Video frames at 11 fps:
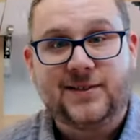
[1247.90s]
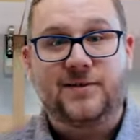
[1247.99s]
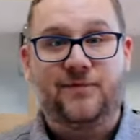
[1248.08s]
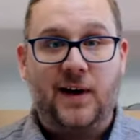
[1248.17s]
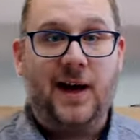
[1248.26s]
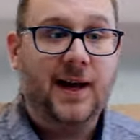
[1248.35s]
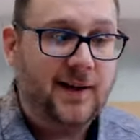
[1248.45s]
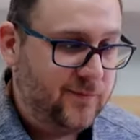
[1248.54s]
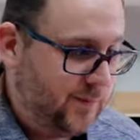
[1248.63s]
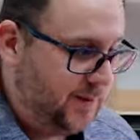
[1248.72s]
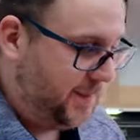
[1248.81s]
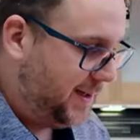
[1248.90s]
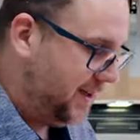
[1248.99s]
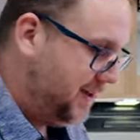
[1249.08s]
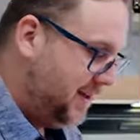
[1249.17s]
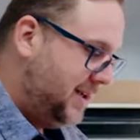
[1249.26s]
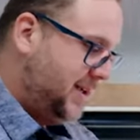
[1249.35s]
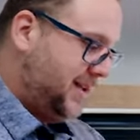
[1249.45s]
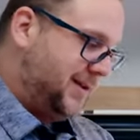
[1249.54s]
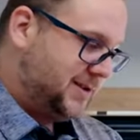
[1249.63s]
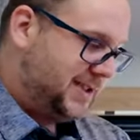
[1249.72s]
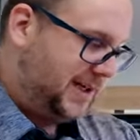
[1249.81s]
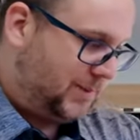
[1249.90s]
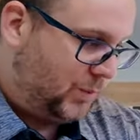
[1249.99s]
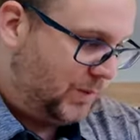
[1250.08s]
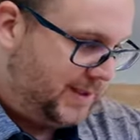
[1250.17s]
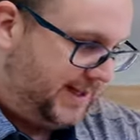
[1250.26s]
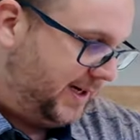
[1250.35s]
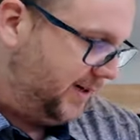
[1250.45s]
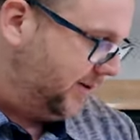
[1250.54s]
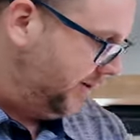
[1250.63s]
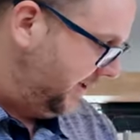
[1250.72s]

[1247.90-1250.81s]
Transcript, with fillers: 5 would mean they're saying 1 there